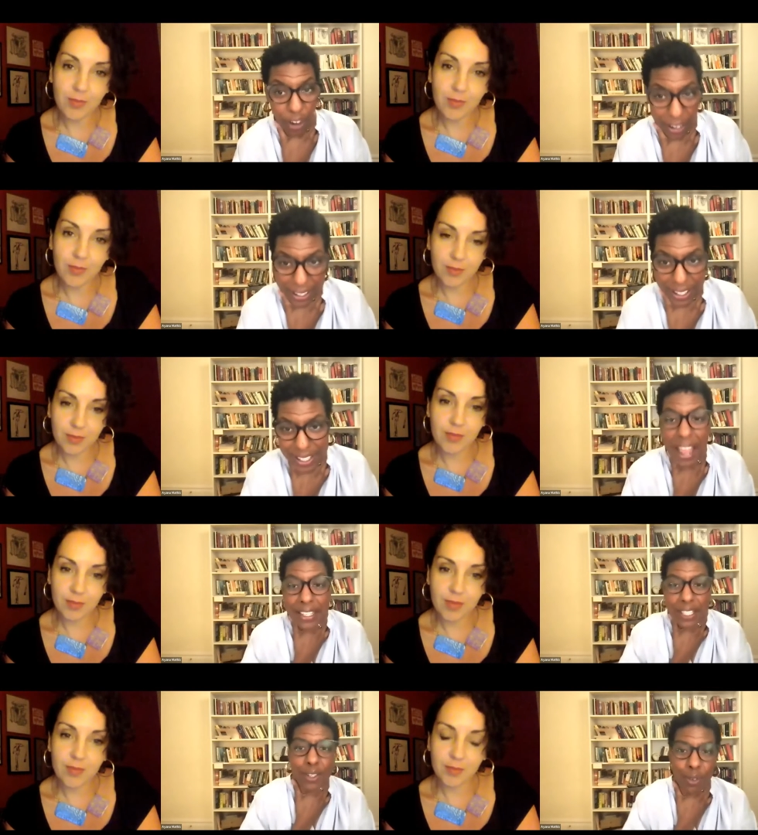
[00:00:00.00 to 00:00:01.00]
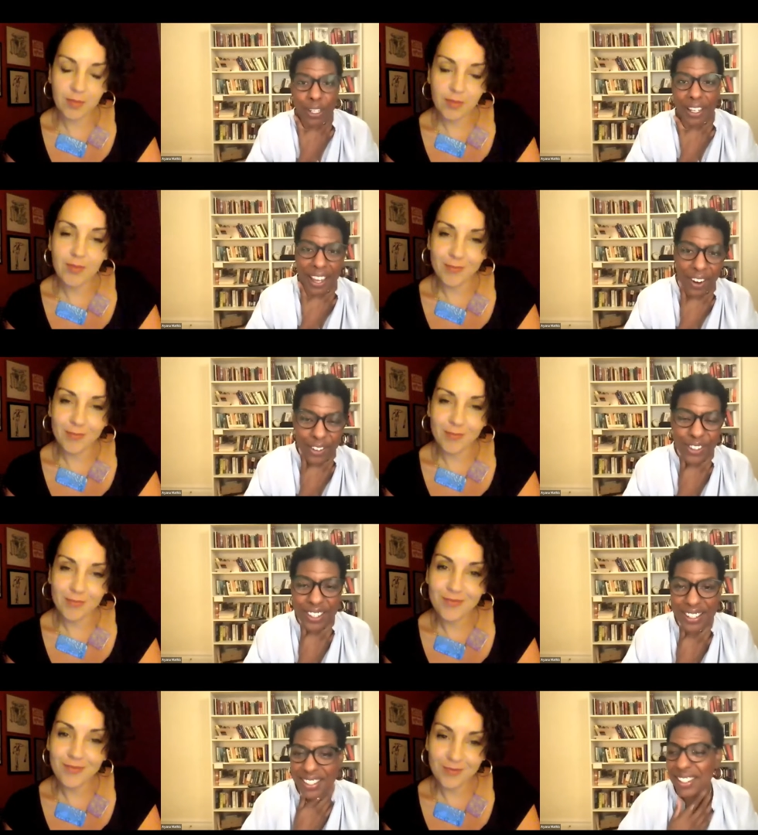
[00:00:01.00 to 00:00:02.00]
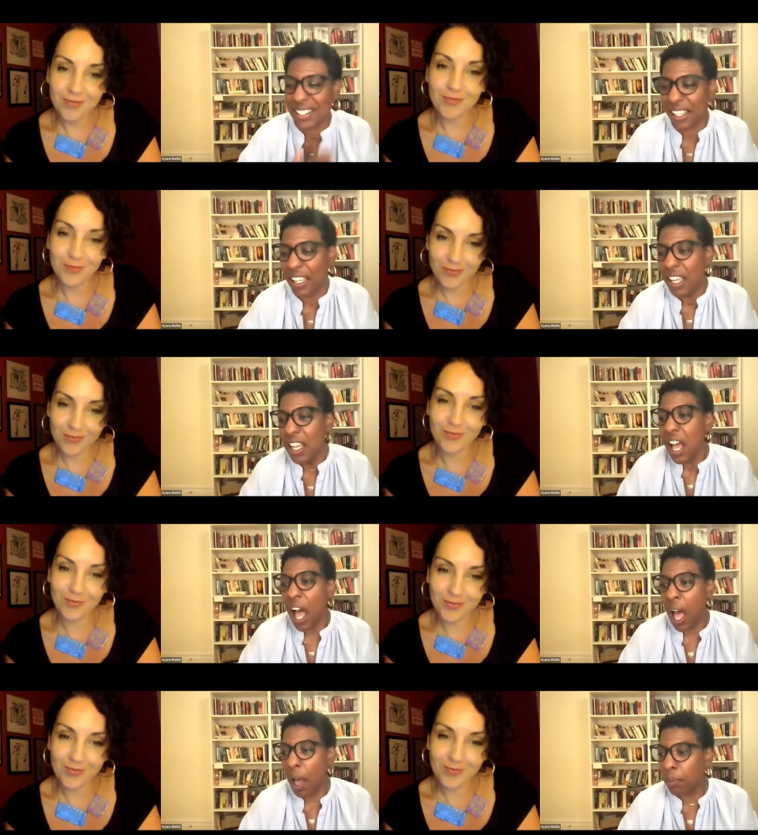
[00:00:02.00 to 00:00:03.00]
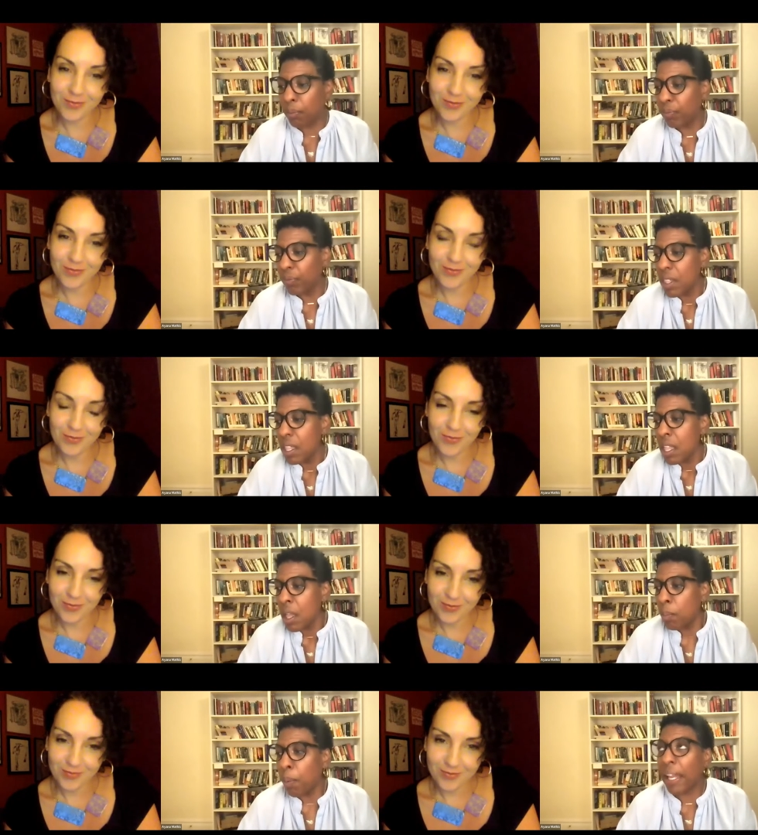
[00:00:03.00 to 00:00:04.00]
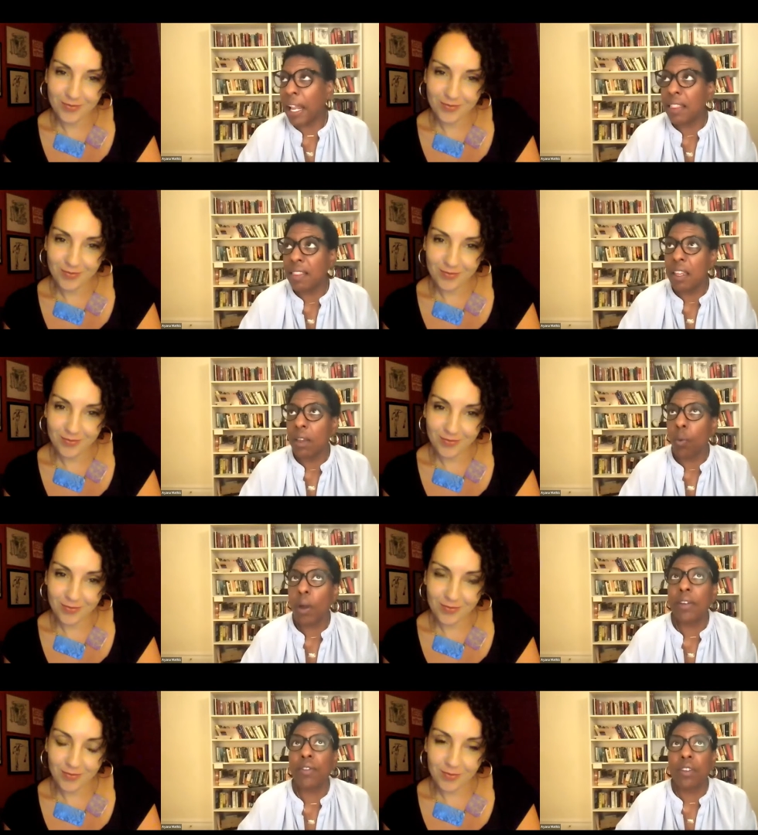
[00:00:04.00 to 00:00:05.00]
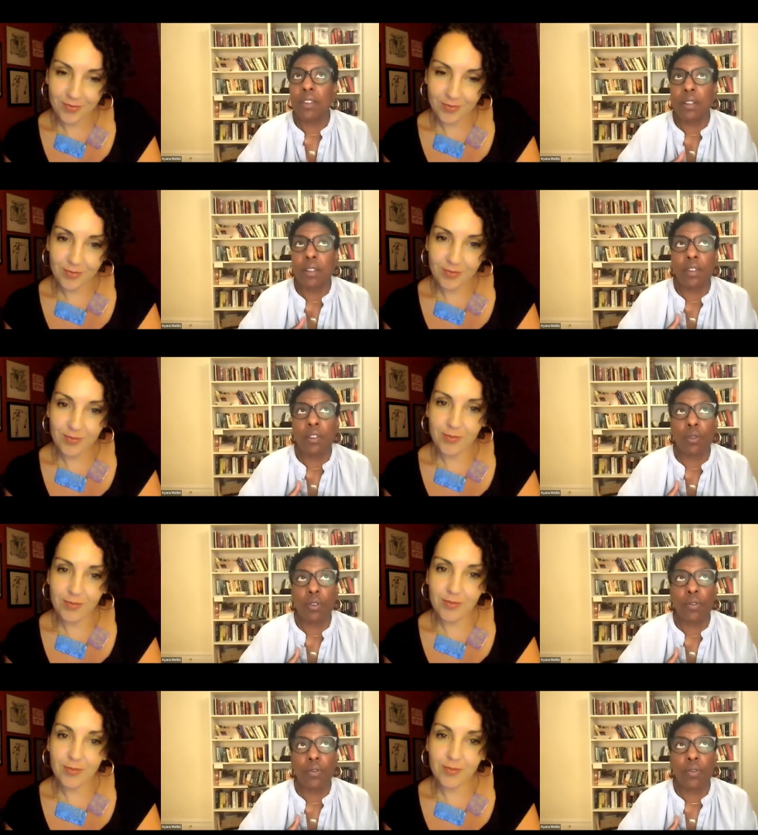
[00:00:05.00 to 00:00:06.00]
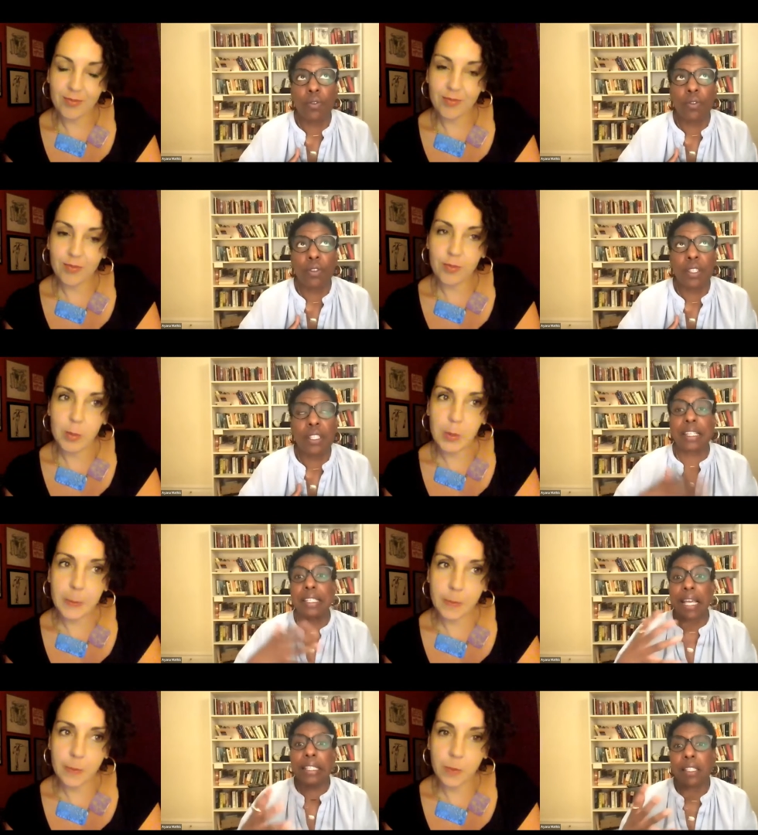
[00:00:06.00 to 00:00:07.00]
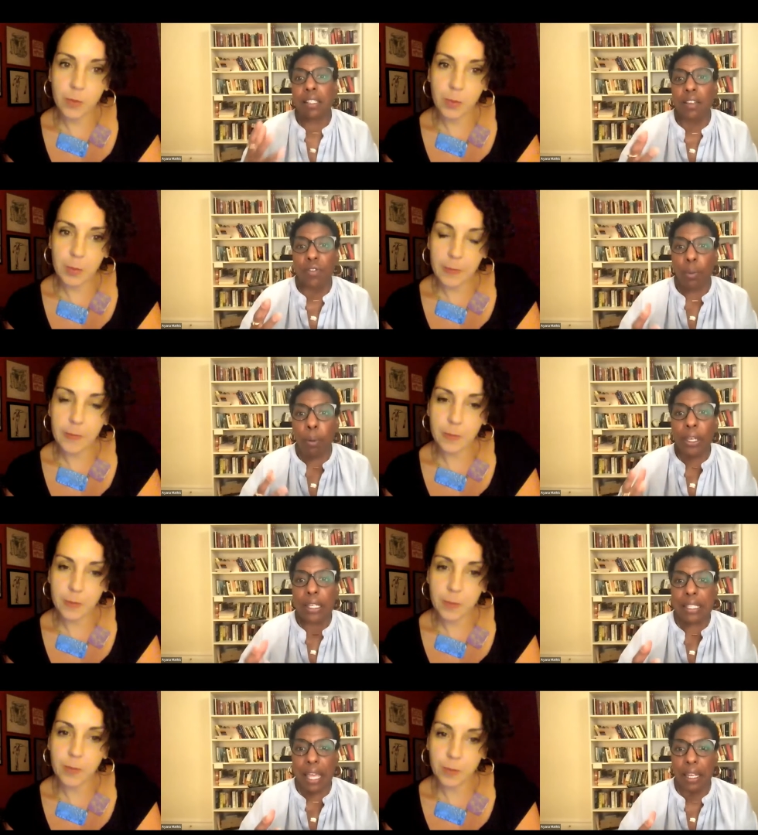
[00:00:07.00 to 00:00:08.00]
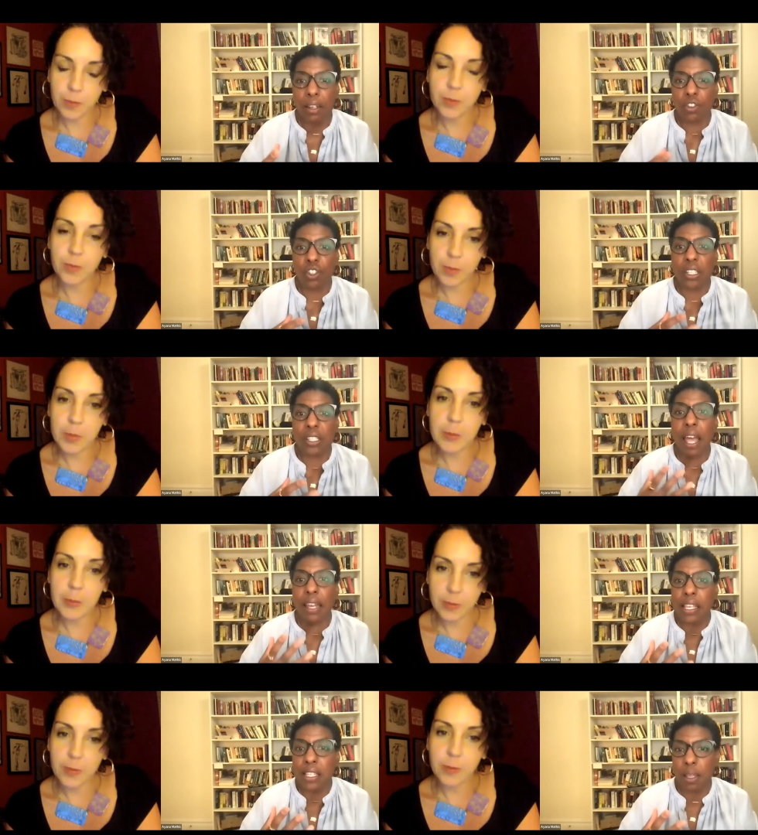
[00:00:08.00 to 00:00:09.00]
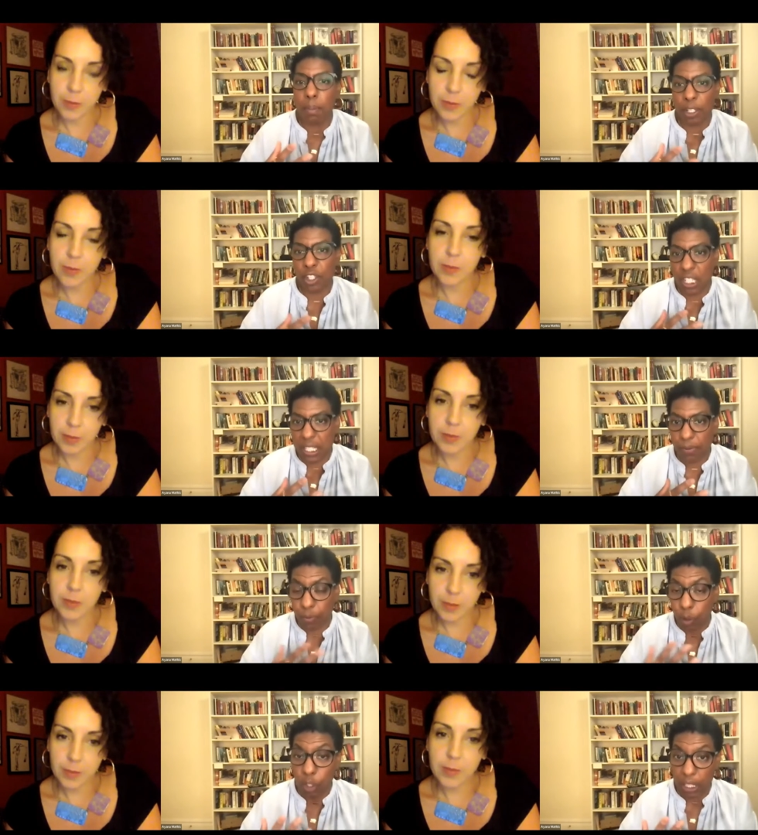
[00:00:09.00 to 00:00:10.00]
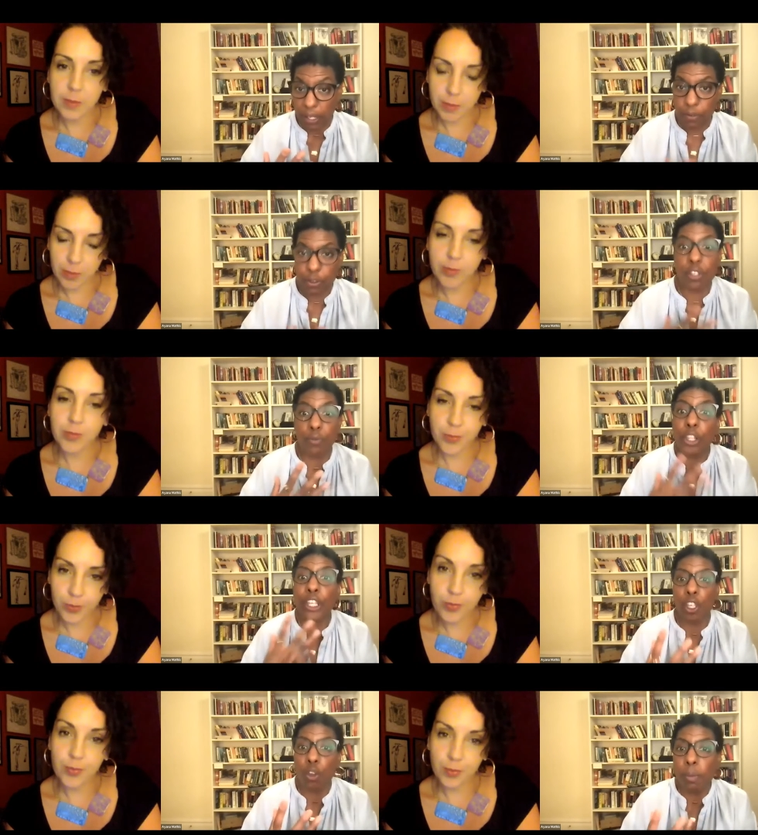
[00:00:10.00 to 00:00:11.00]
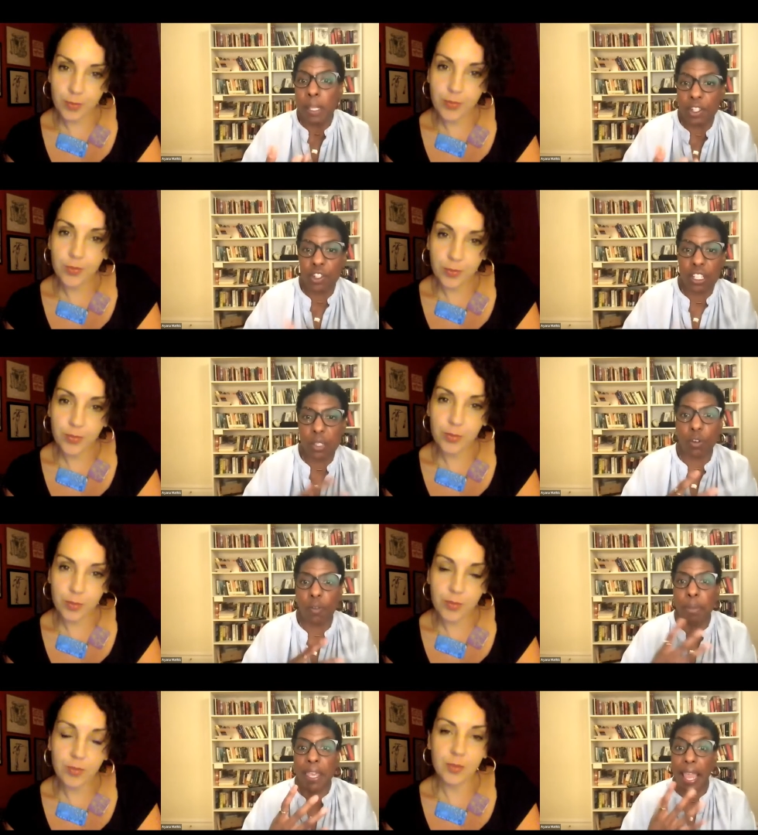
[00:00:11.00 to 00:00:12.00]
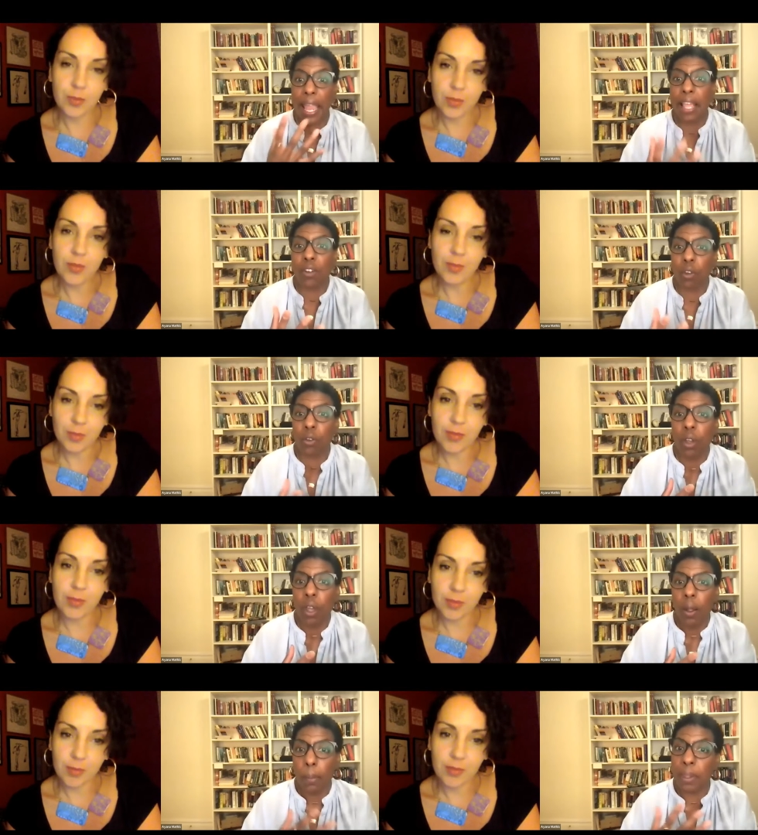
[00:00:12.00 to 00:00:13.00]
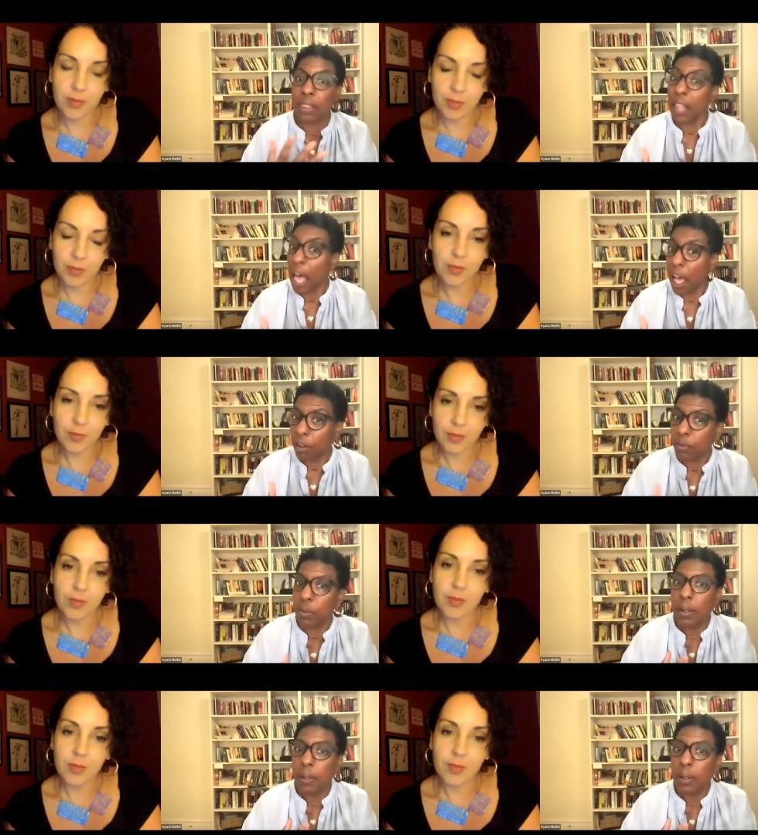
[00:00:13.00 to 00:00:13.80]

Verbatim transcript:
Speaker 1: right? Like it's nice to read a character that isn't easy. Um, but I think one of the the sort of the successes of the book is that she's not easy, but she's fully she's fully human, and she's sort of being handled with love,